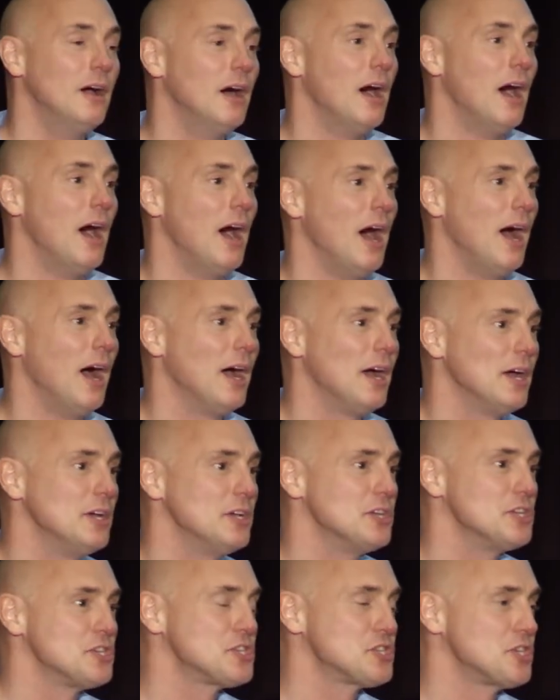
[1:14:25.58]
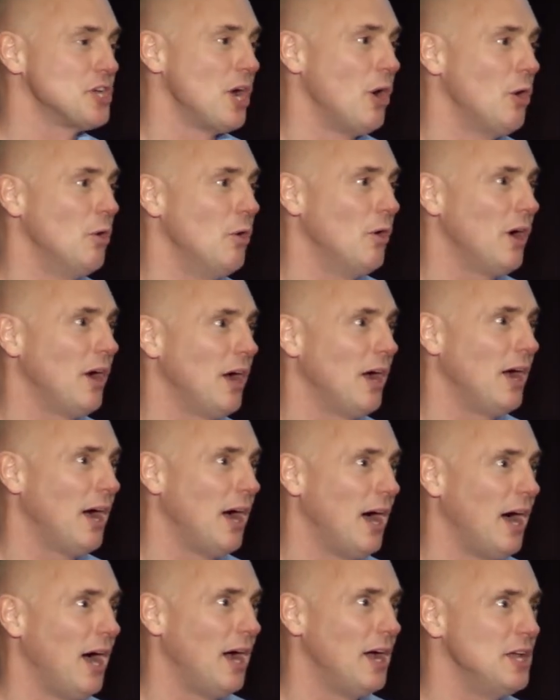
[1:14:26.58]
Uh, so
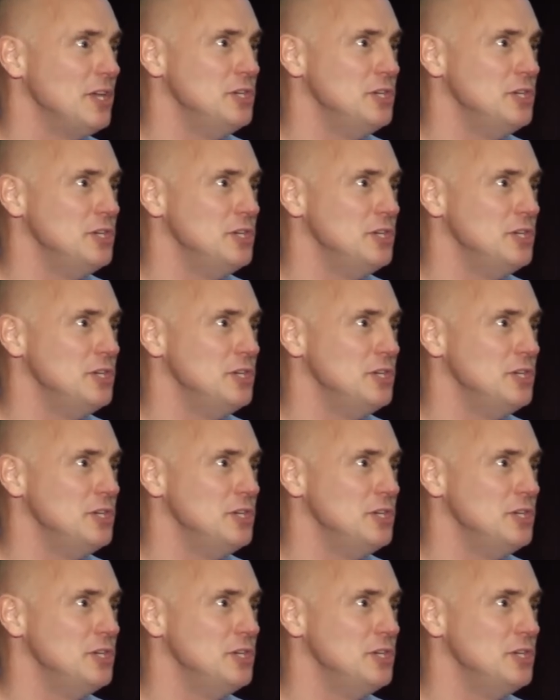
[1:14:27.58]
uh,